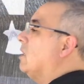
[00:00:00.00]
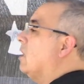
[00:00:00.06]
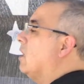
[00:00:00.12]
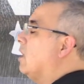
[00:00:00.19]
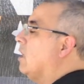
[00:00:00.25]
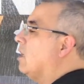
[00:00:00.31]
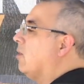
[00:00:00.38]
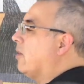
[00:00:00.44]

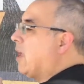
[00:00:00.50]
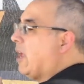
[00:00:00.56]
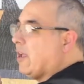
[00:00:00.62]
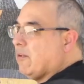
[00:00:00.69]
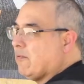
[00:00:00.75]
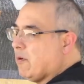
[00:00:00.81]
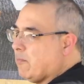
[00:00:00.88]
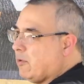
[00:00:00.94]

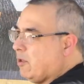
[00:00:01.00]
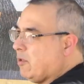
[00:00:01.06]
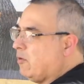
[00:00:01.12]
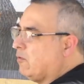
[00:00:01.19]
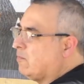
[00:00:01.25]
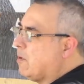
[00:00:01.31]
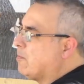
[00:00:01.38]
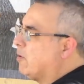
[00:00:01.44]
Okay, I'm going to
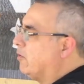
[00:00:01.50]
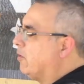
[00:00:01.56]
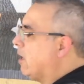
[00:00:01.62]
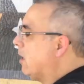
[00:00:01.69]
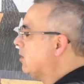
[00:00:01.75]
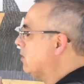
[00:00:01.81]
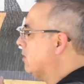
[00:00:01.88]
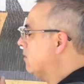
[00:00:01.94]
use my mill
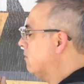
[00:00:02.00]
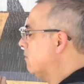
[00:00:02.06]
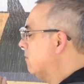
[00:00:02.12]
dots.